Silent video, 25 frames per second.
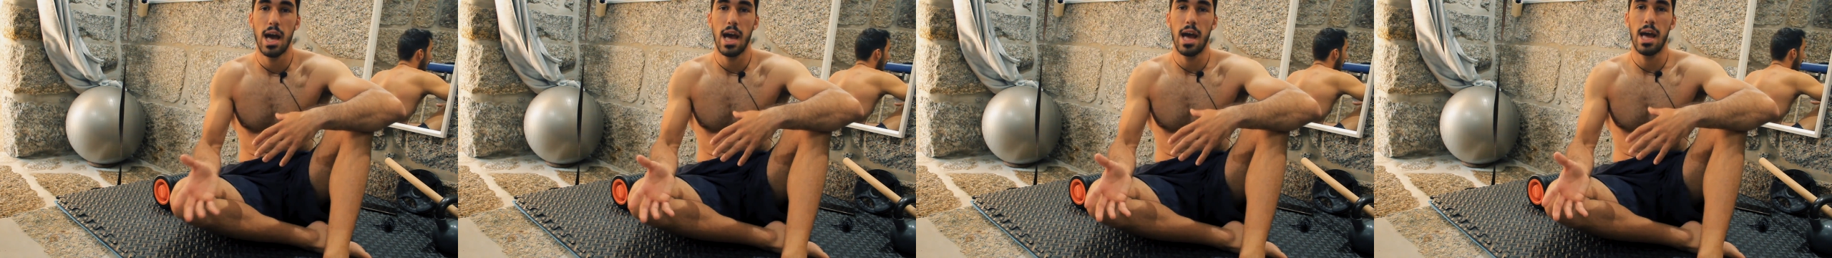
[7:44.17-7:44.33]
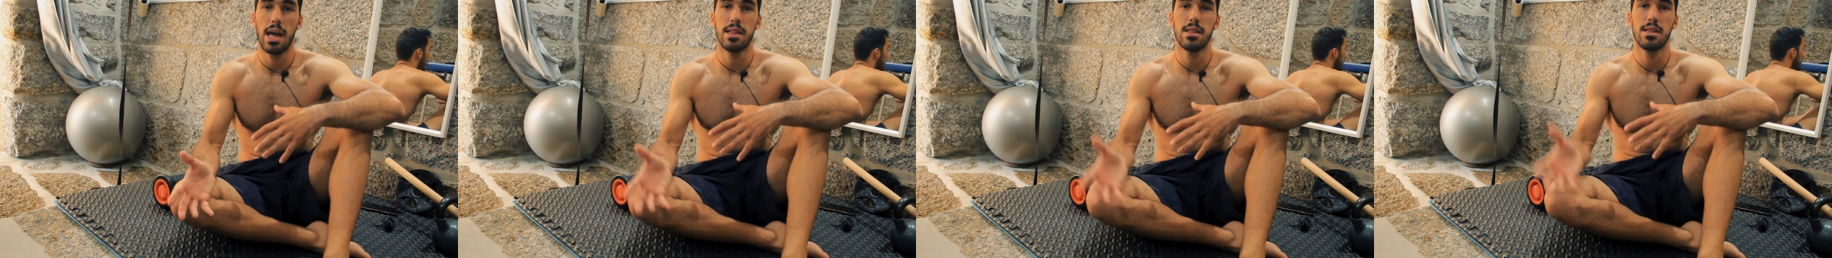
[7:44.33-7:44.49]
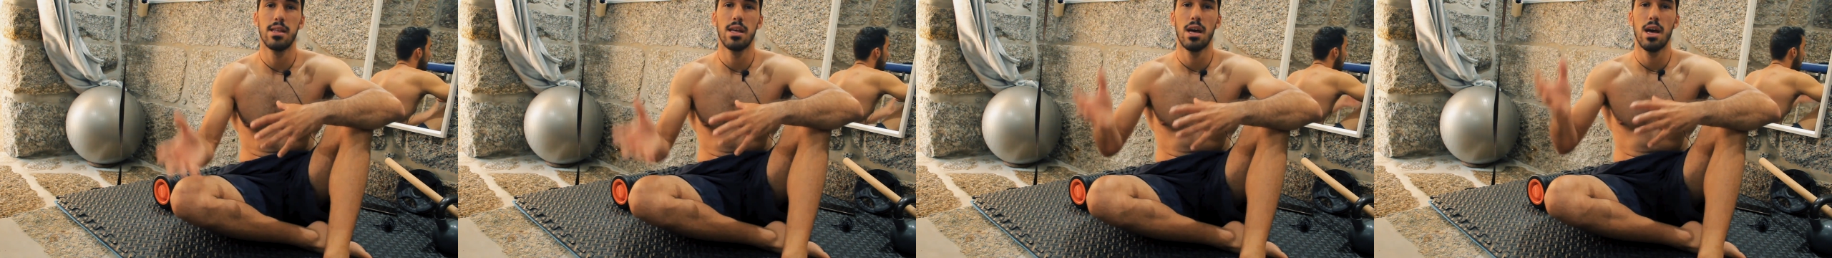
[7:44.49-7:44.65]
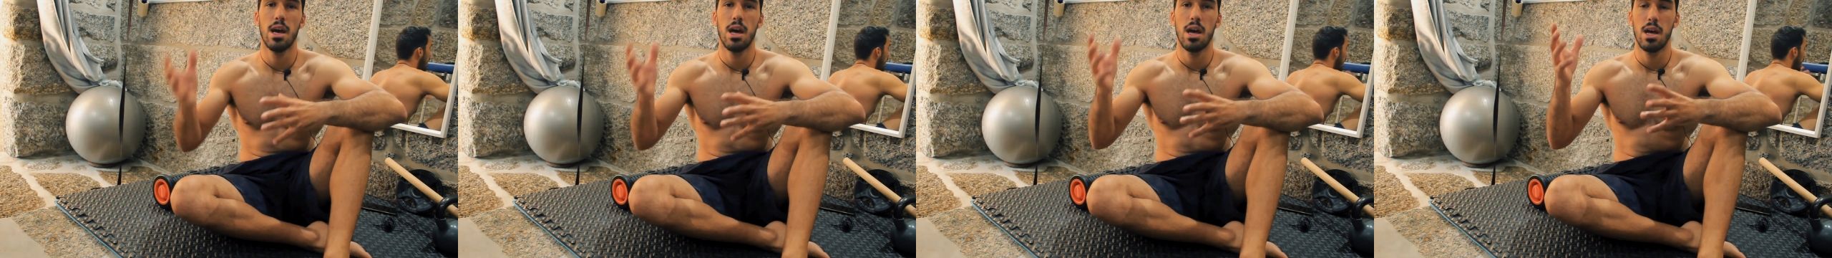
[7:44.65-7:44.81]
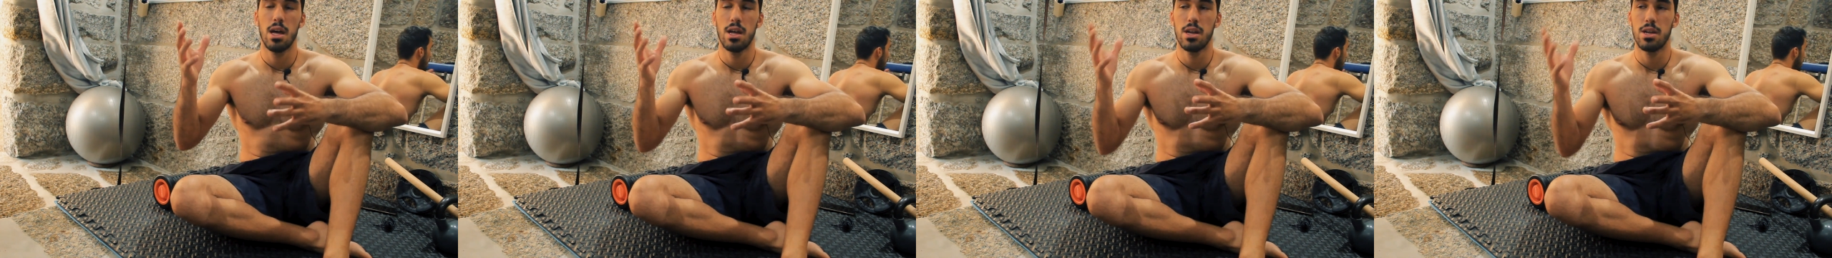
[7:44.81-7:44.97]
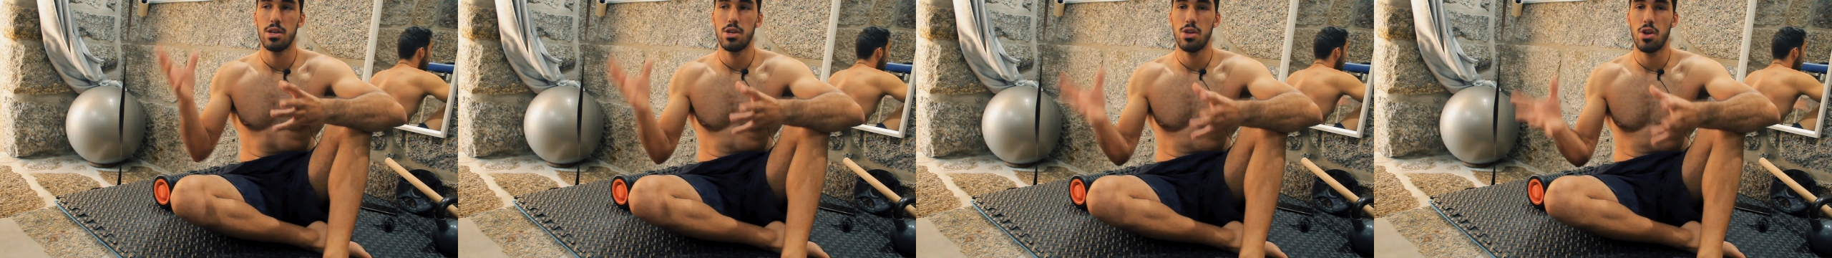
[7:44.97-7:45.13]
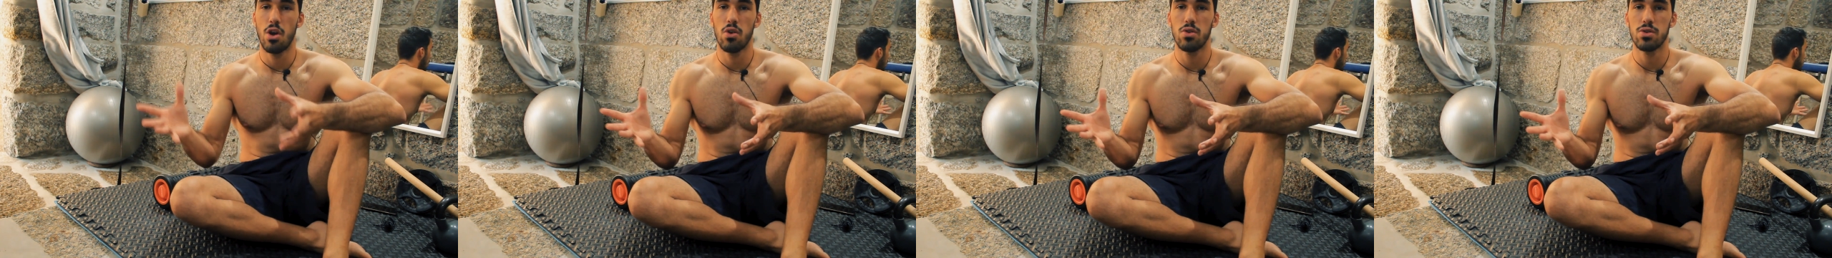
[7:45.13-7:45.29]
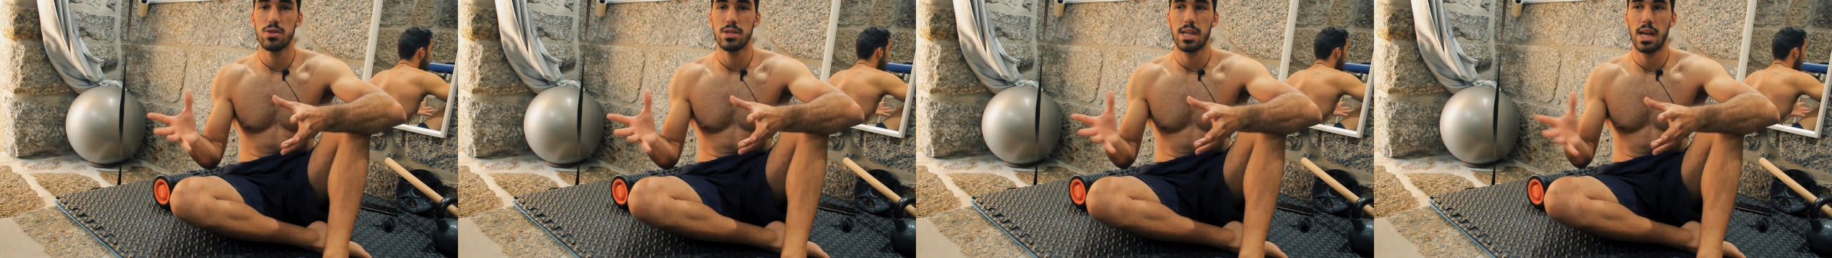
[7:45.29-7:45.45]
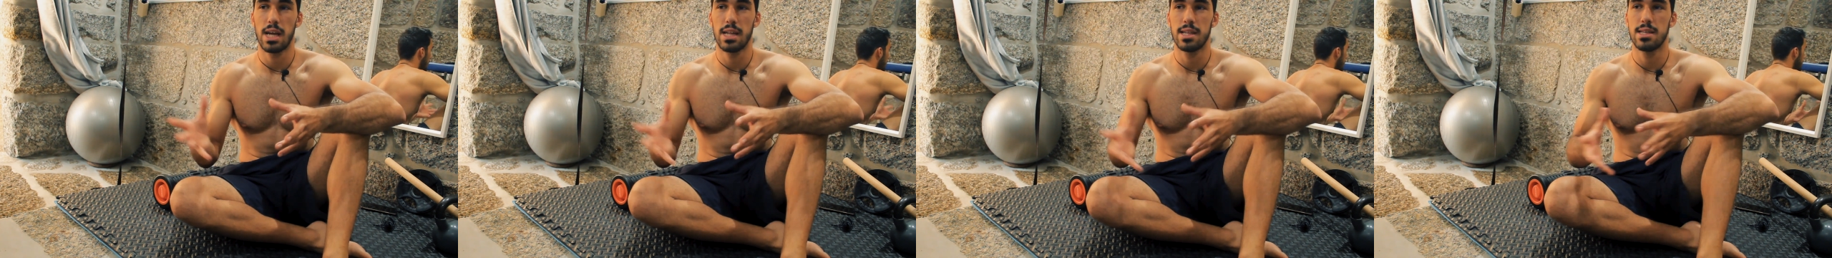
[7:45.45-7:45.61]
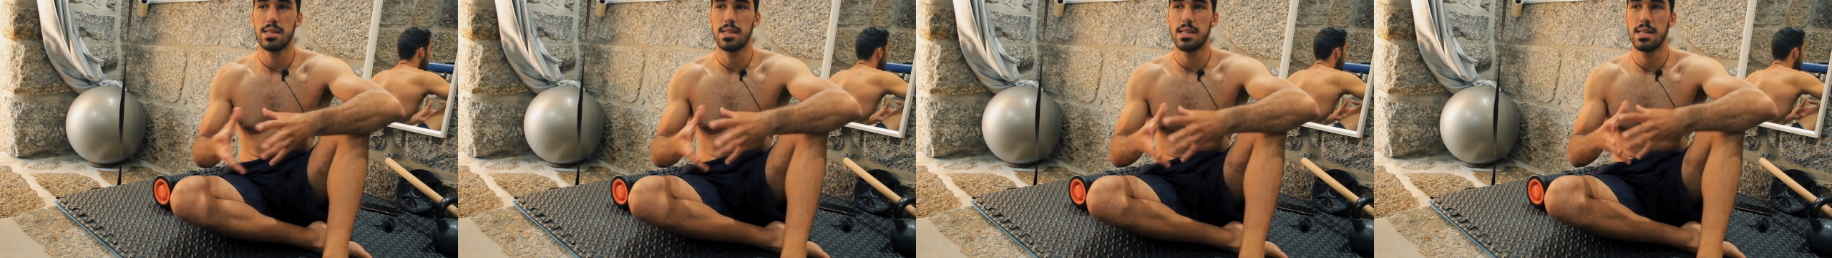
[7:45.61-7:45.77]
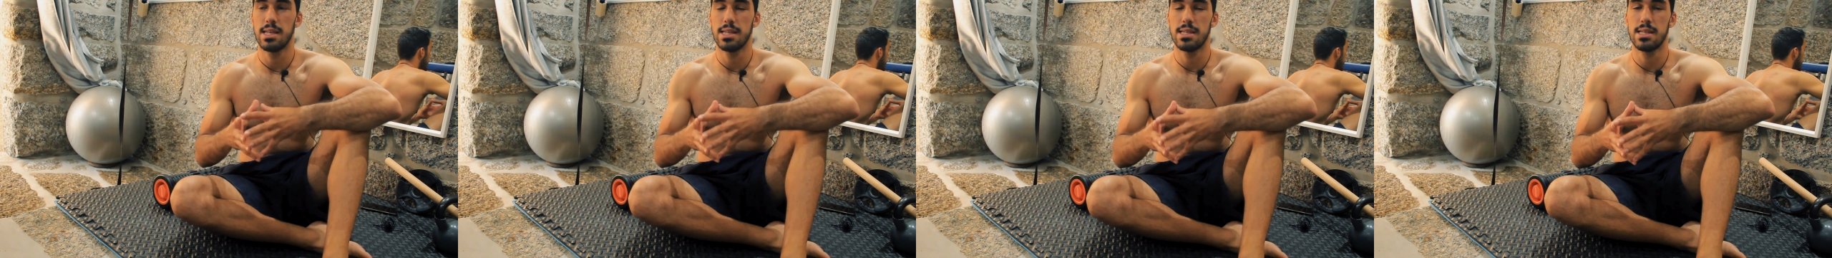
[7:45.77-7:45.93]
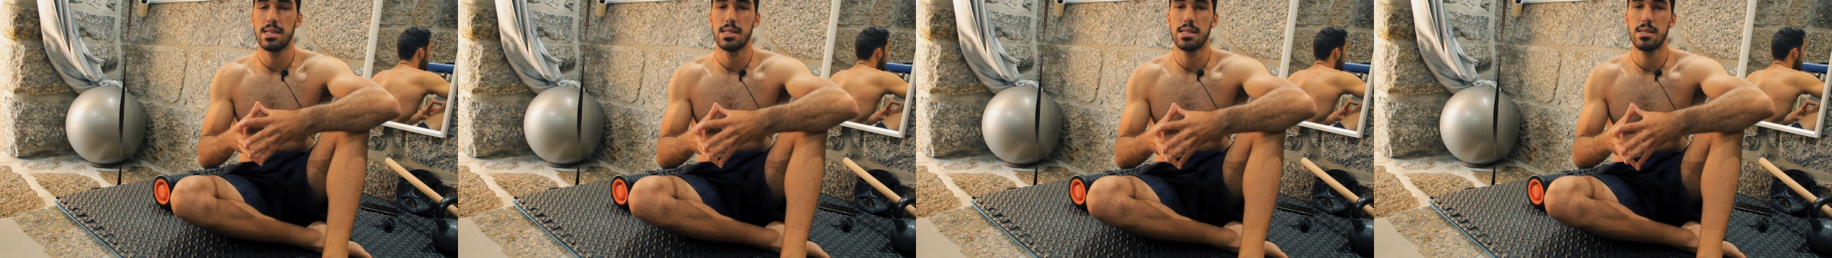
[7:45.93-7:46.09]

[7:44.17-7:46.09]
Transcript: and knows that this